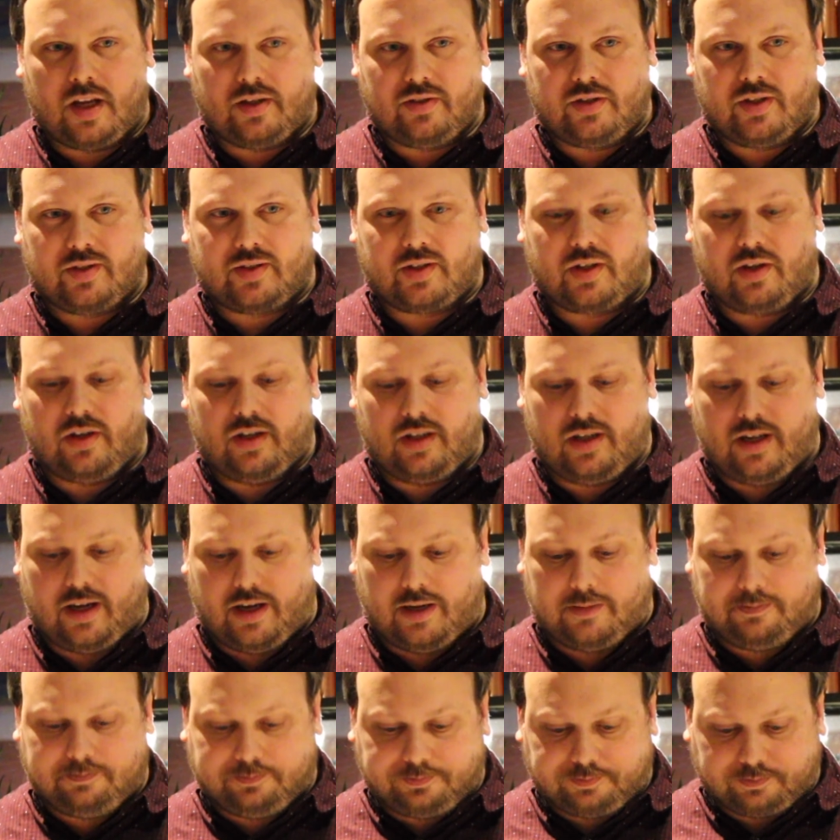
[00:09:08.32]
just
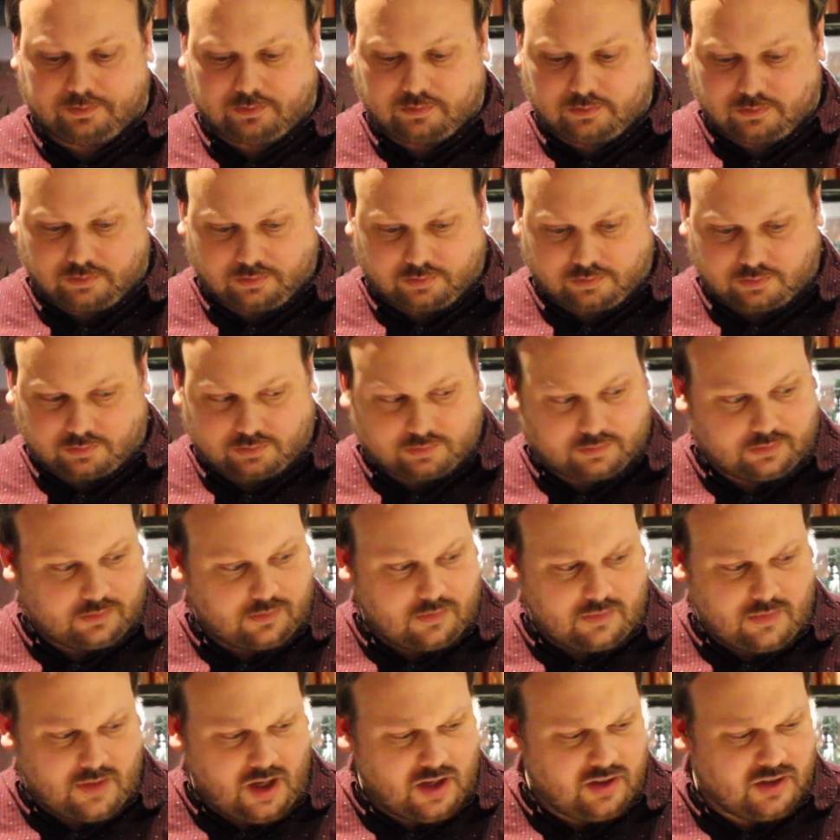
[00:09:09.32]

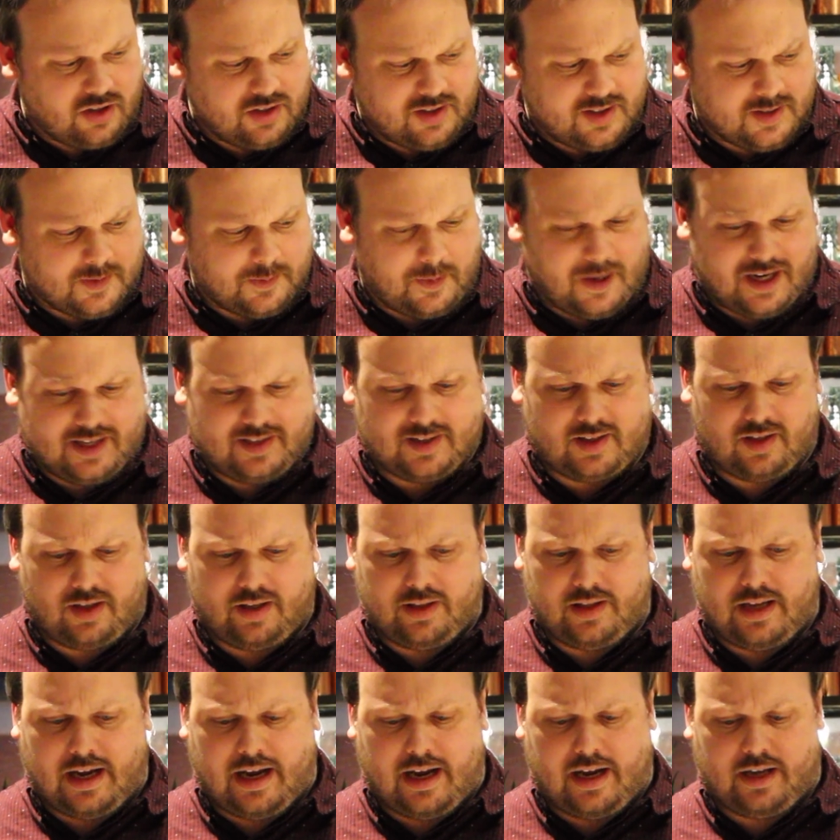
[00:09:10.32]
good spice
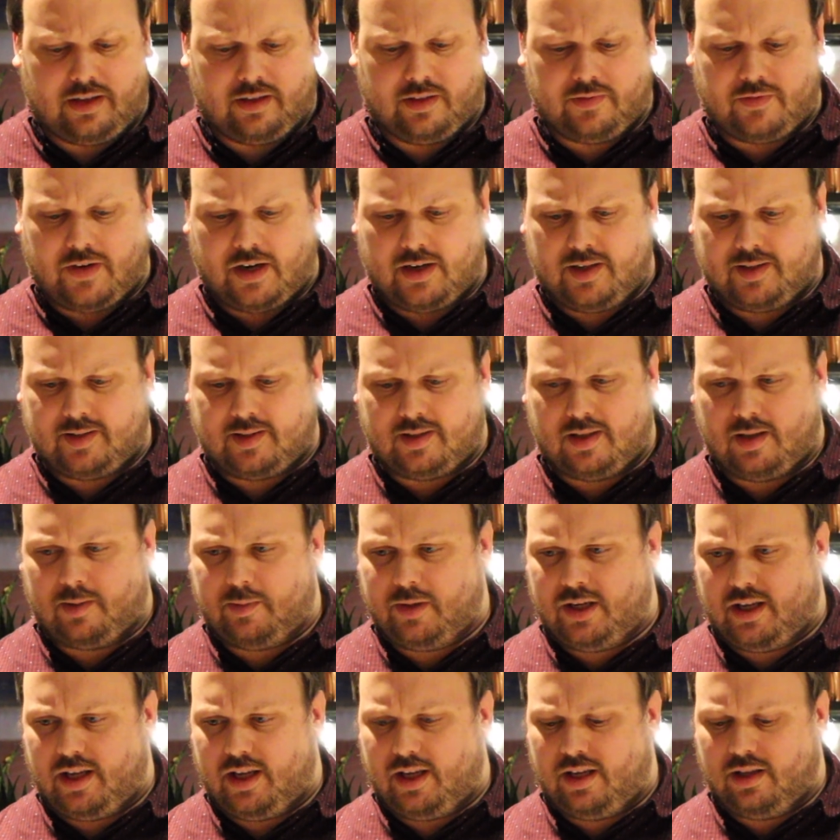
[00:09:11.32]
on that, very
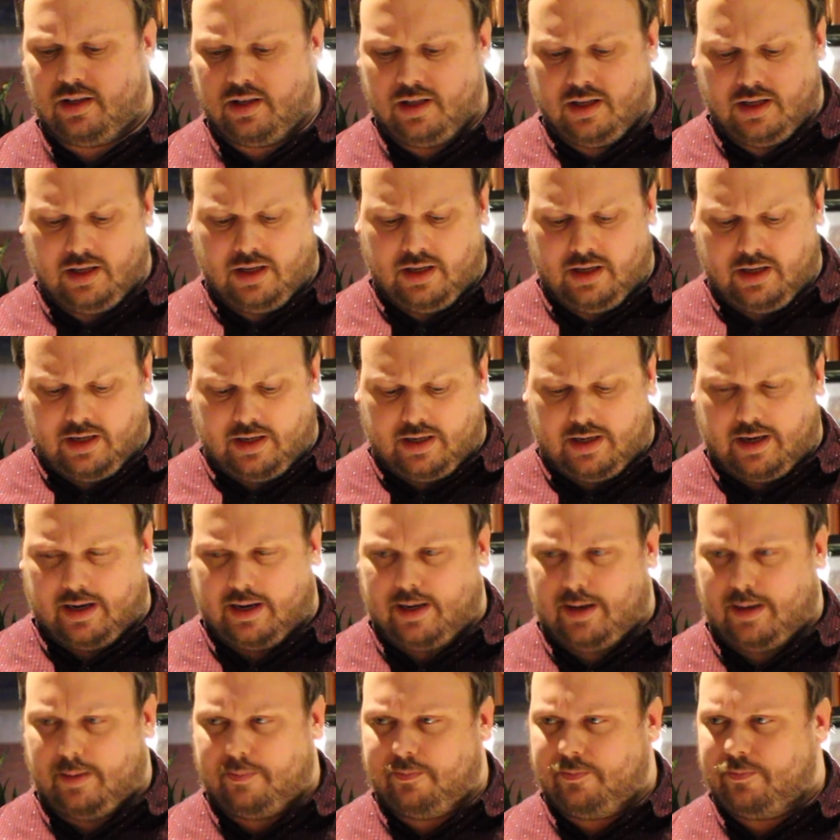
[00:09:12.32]
cinnamony.
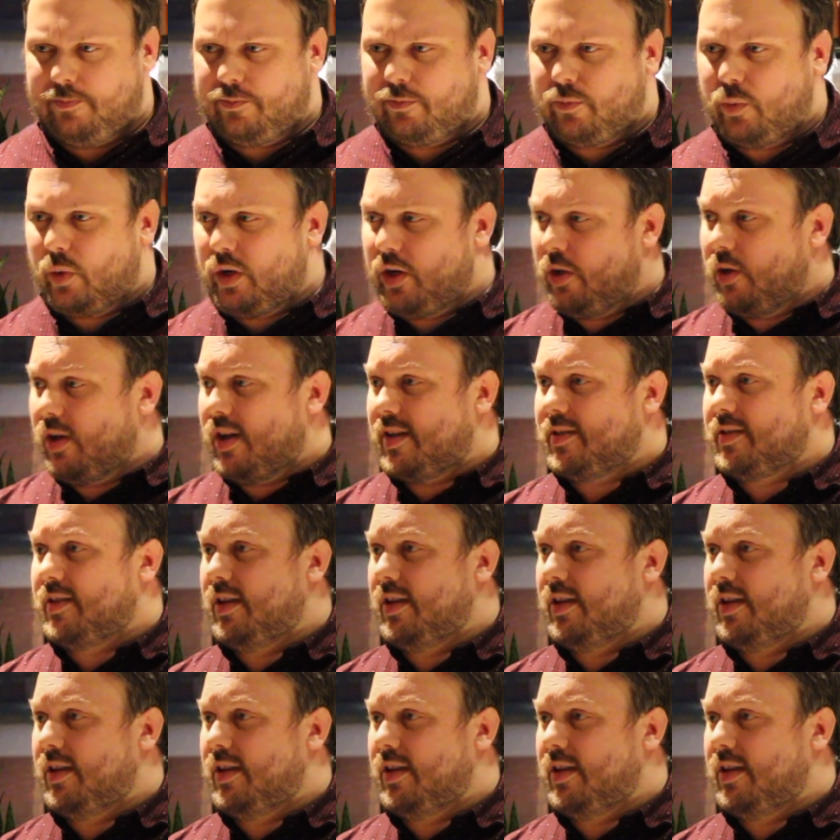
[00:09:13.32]
What do you guys